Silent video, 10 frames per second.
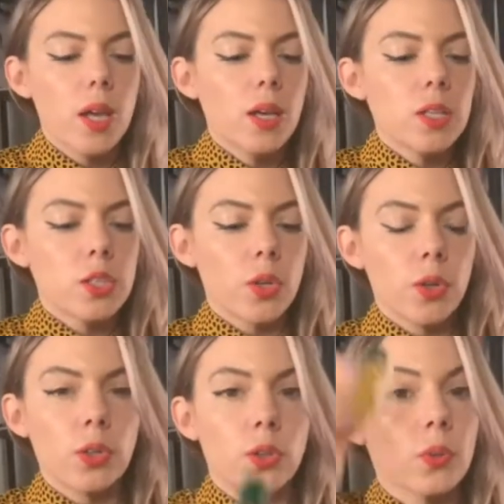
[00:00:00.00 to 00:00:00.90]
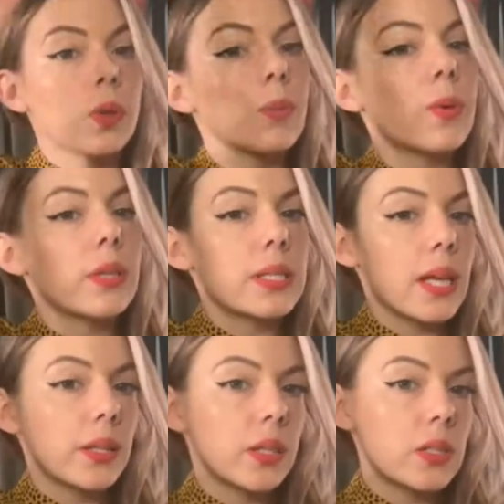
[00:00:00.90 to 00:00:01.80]
So you will put this on
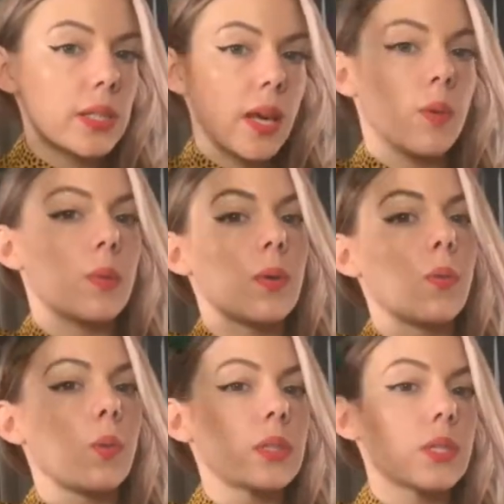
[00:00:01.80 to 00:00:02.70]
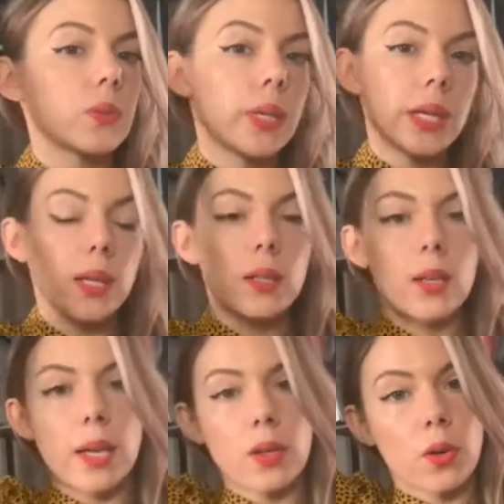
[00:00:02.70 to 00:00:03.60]
your scalp once a week,
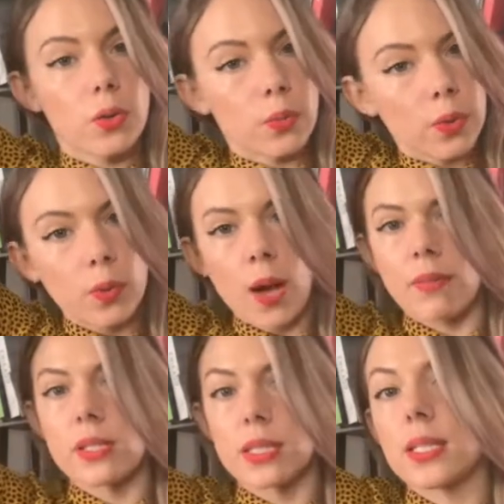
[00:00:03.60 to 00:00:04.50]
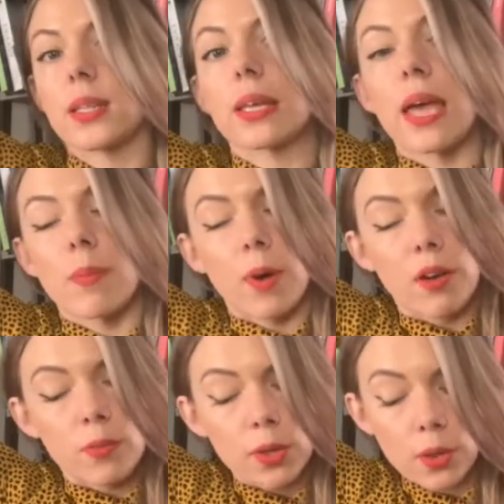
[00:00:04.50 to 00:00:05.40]
kind of go through, obviously take the cap off,
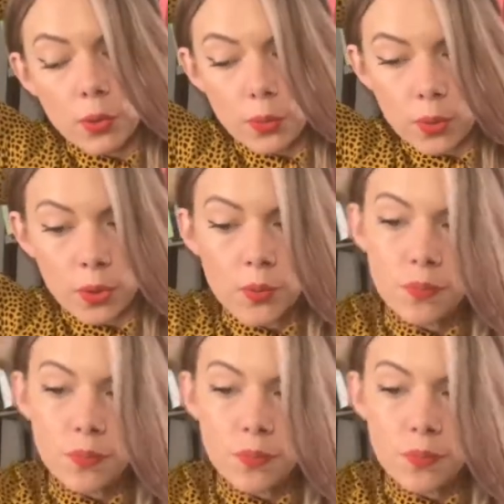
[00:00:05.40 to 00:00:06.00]
but go through.